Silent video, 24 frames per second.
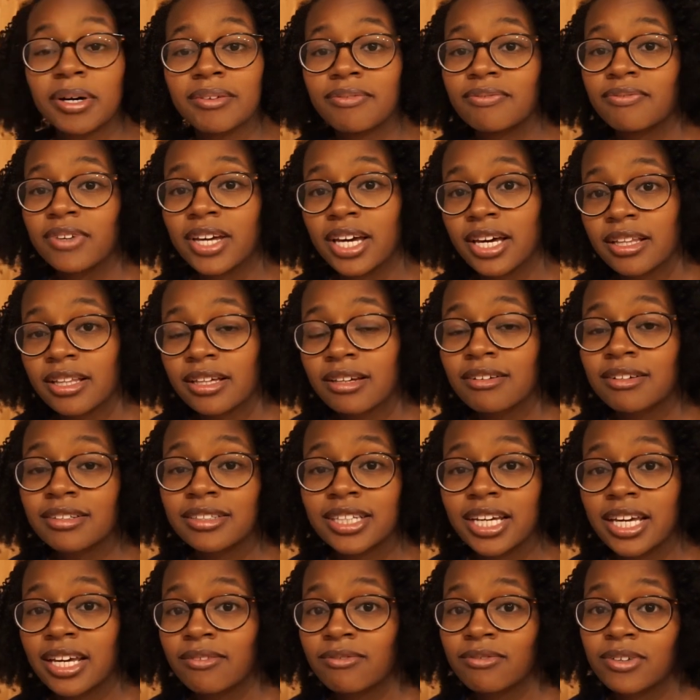failing on
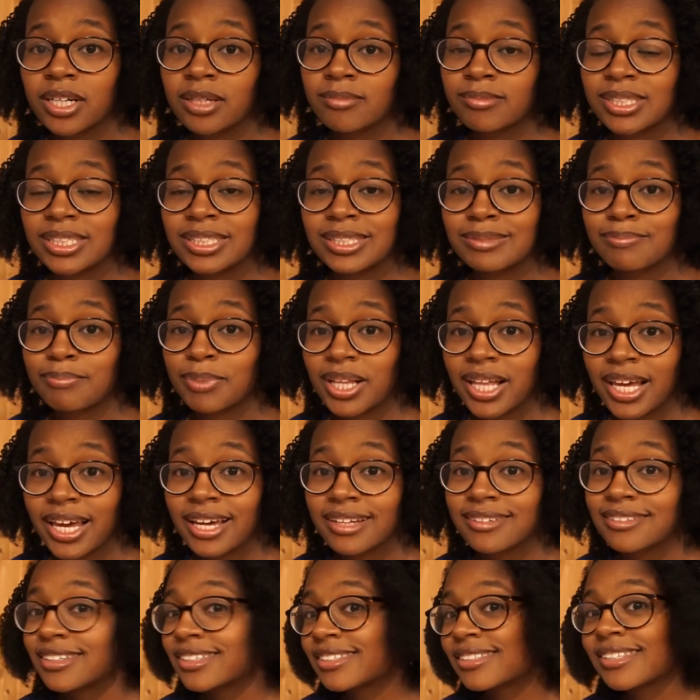Dave Ramsey's
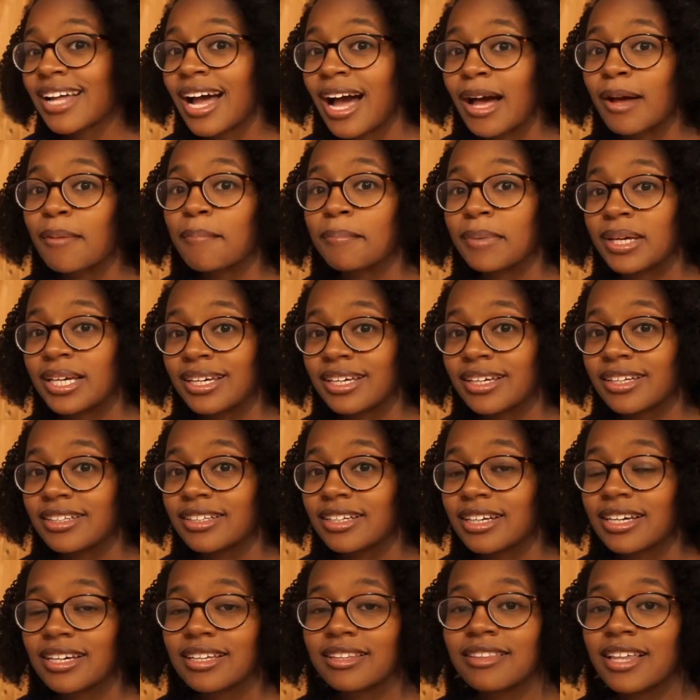plan does not
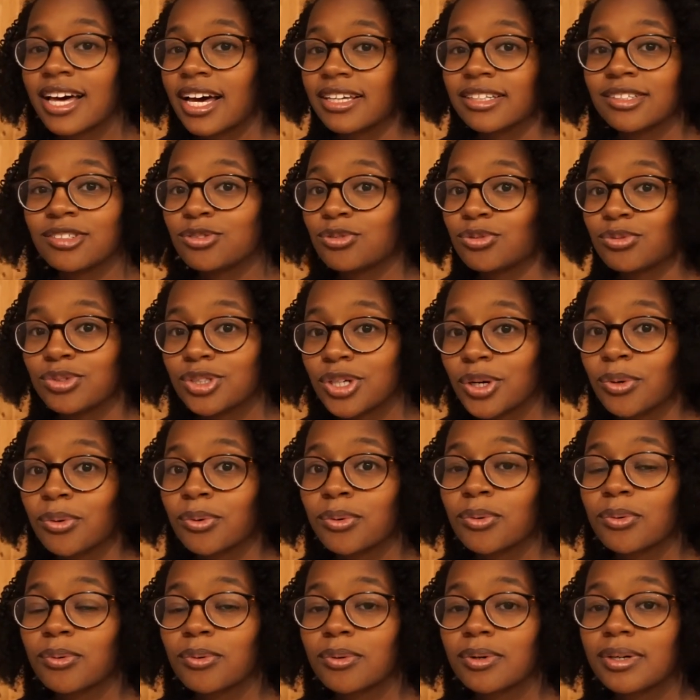mean that you
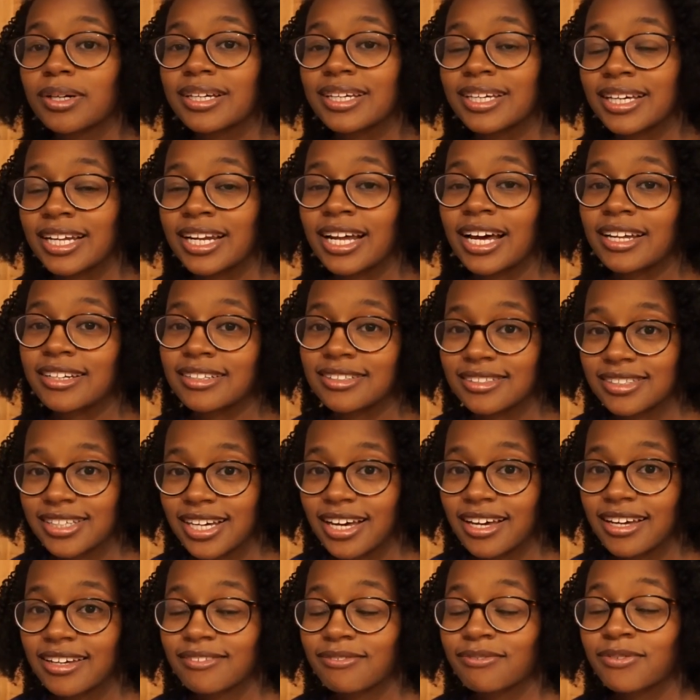don't get out of
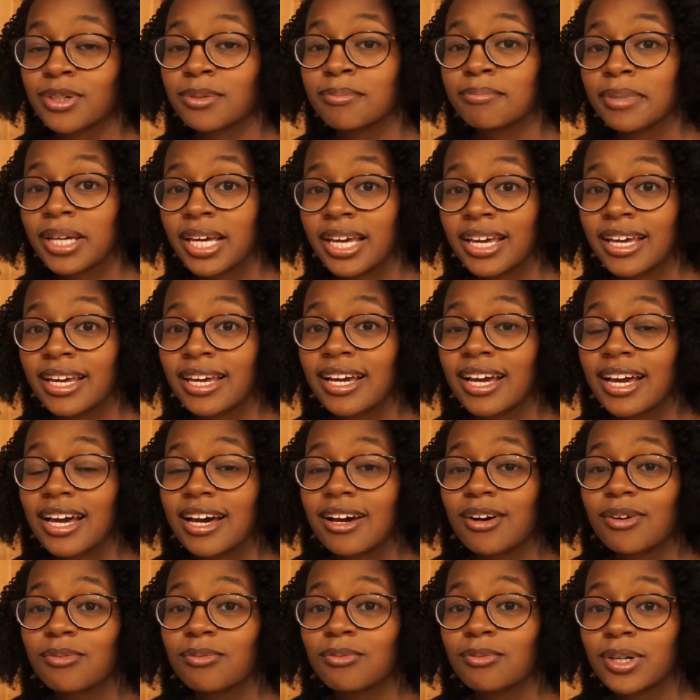debt. For me,
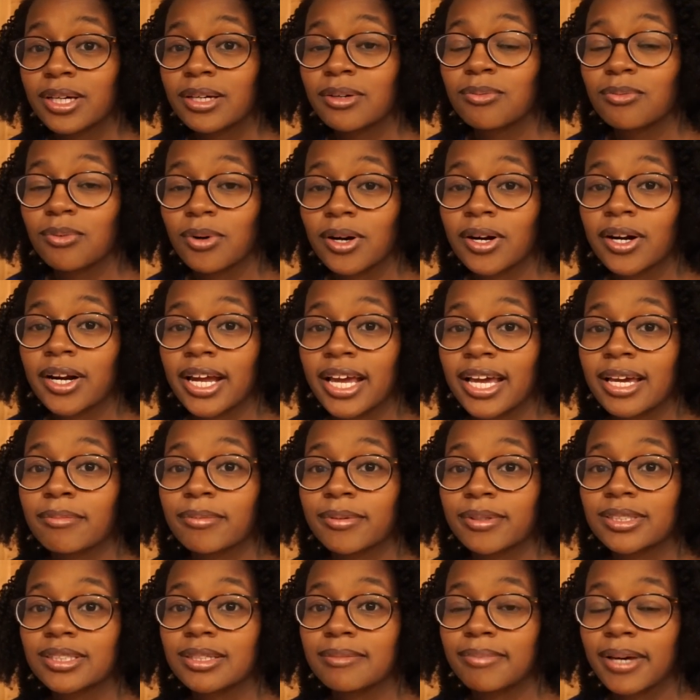we were
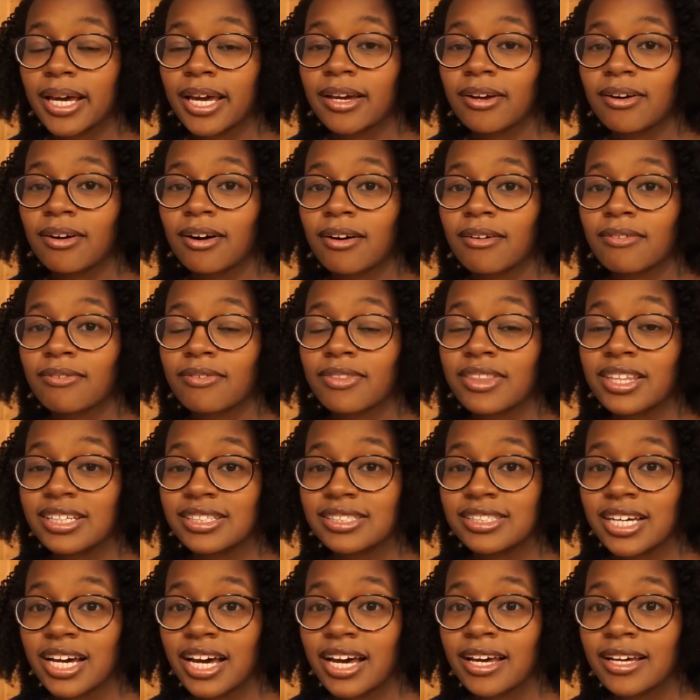able to pay off the
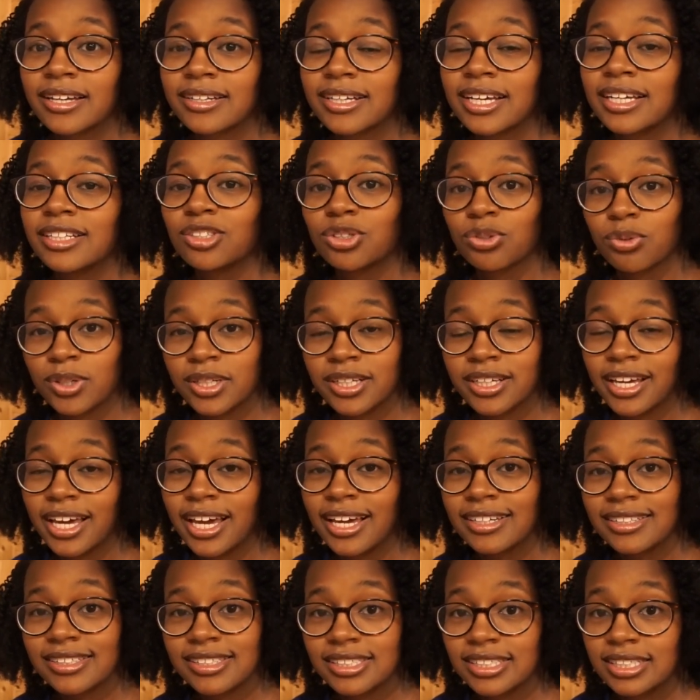debt in
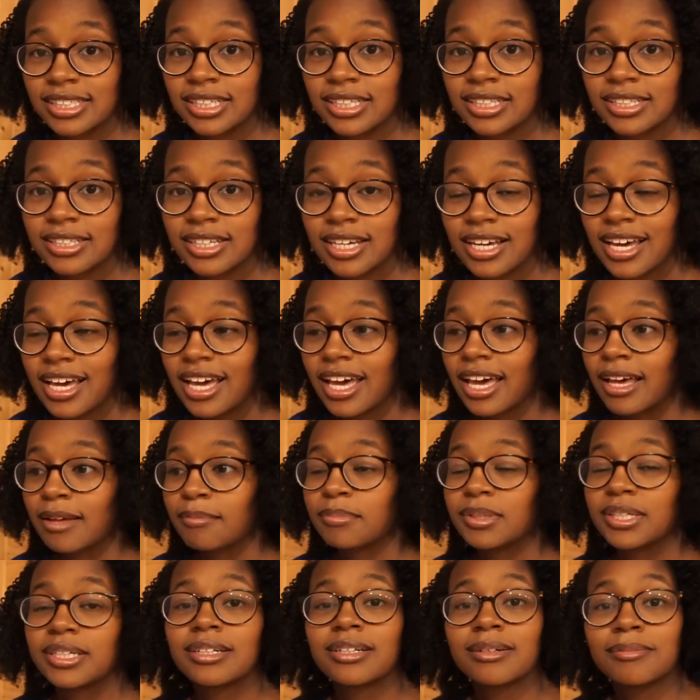2018
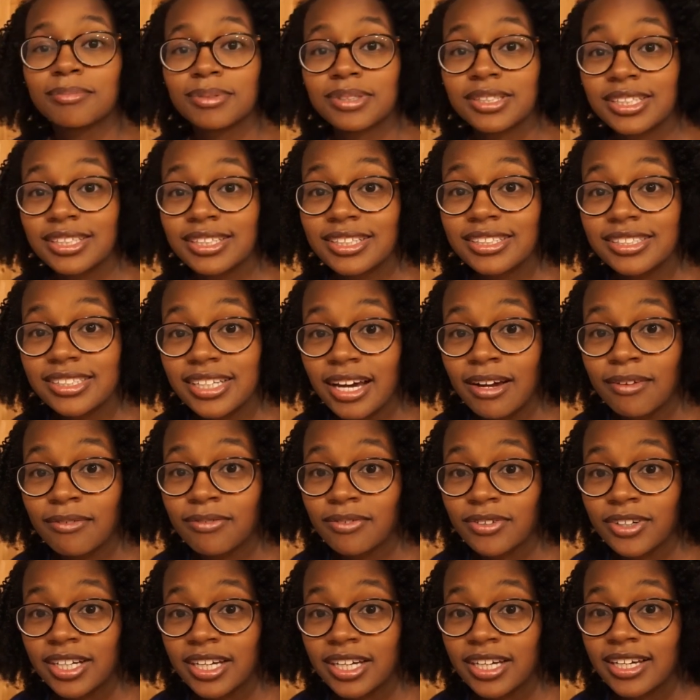and be completely debt
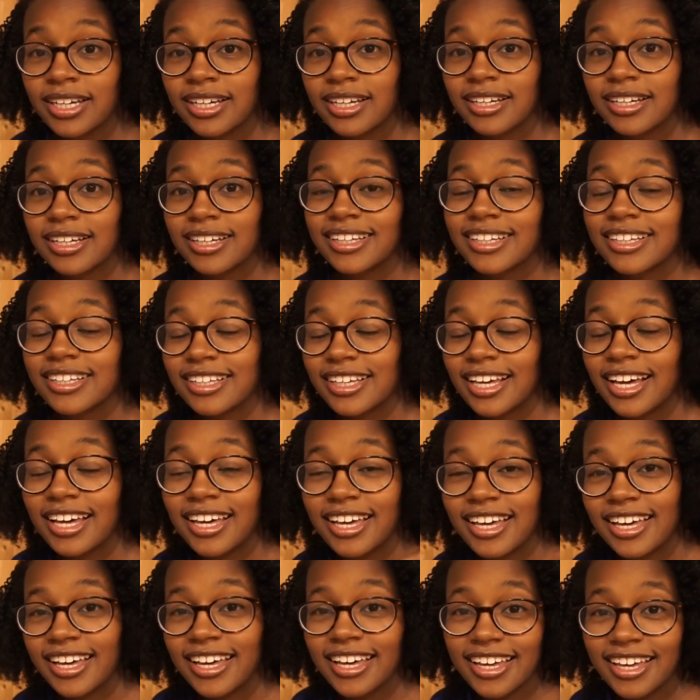free.
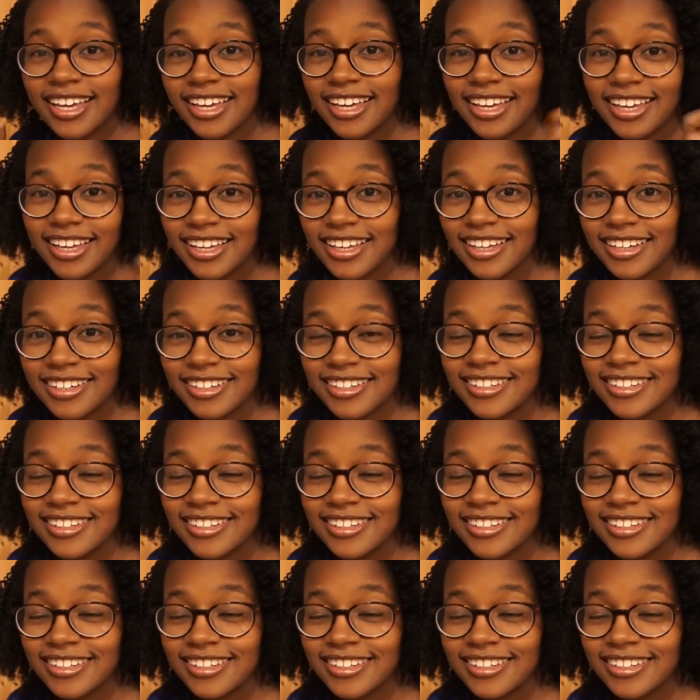Yay!